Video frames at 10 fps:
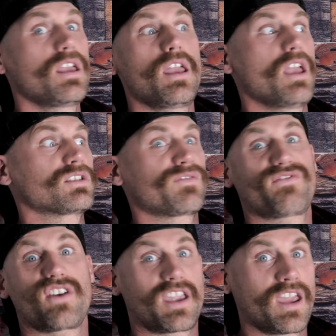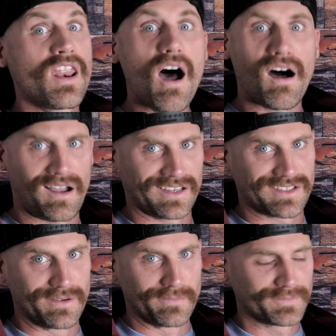is freaking
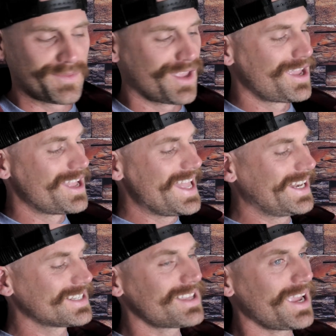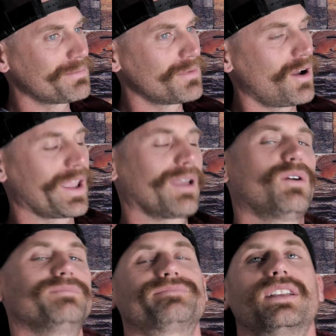awesome. It is like, okay,
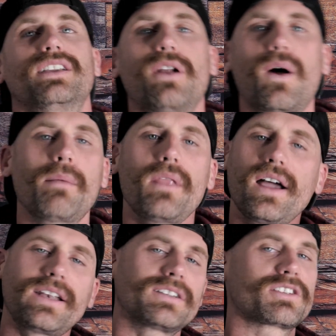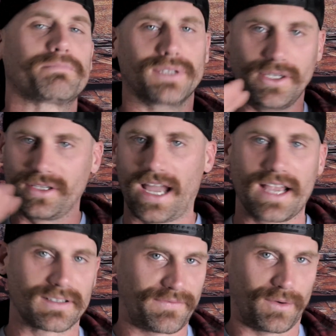you know what? I'm not gonna just blow you
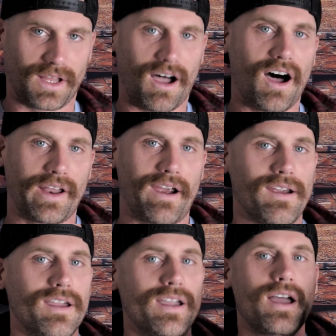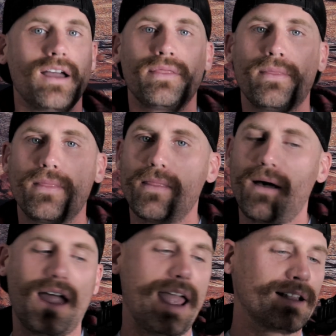guys full of hot air
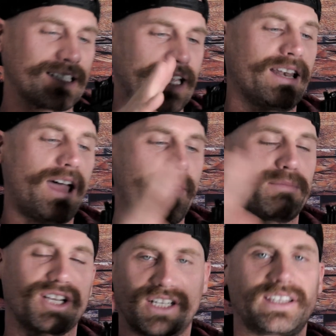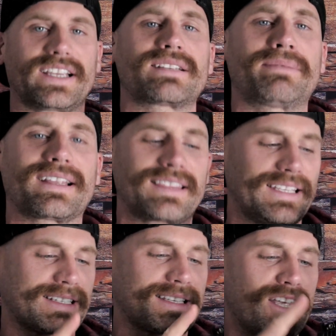and say nothing but good things about
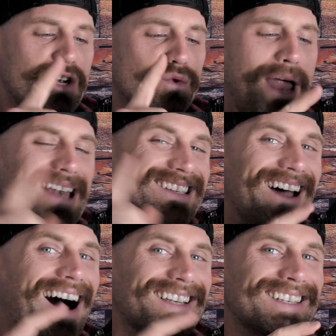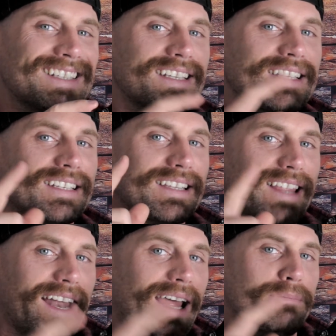this red dot
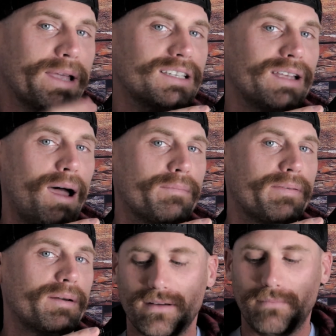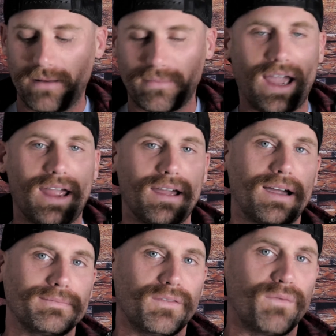that I picked up, made
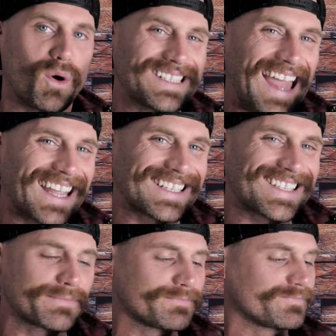by Vortex.